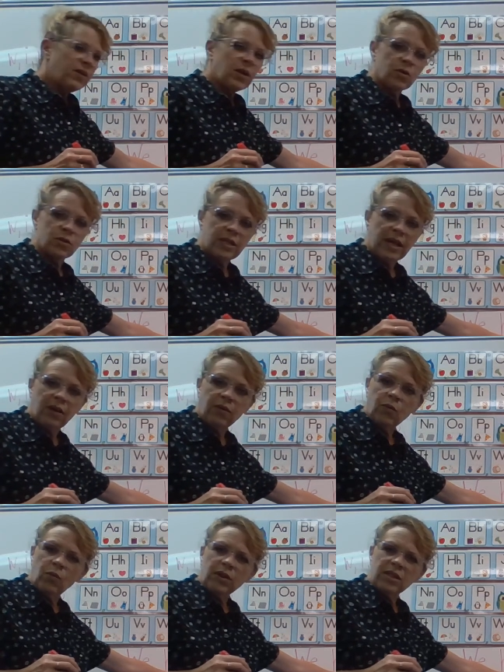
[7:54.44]
fingers down.
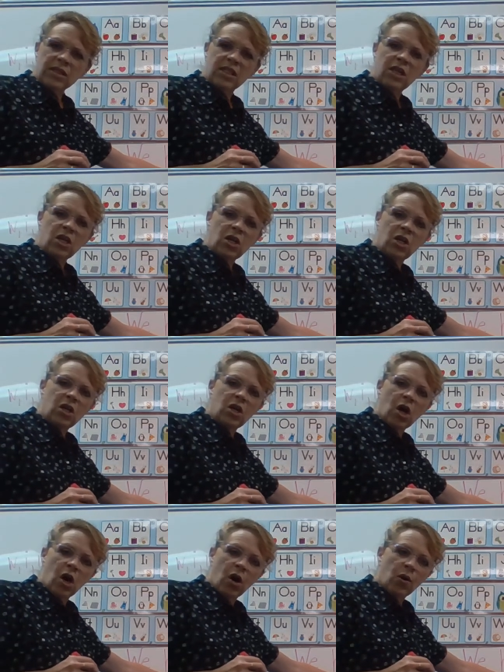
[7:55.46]
What does
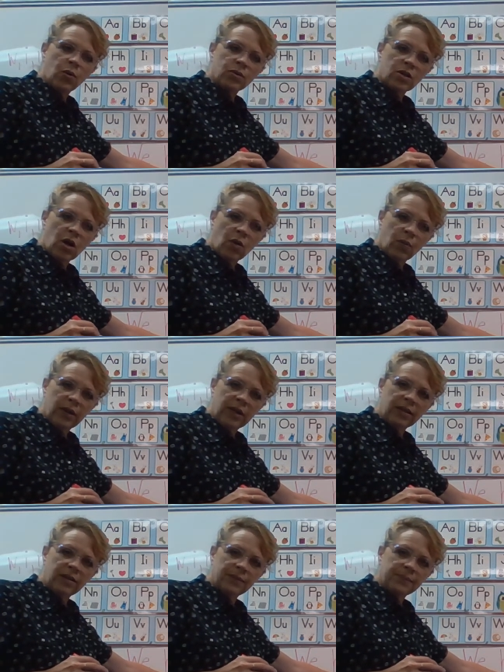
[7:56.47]
no start with?
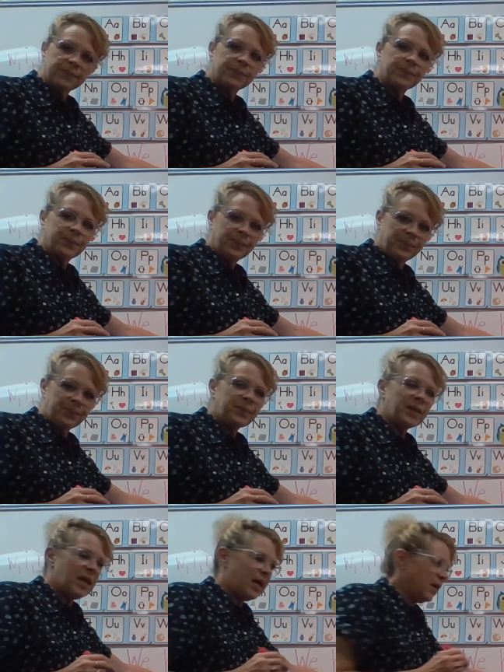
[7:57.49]
N.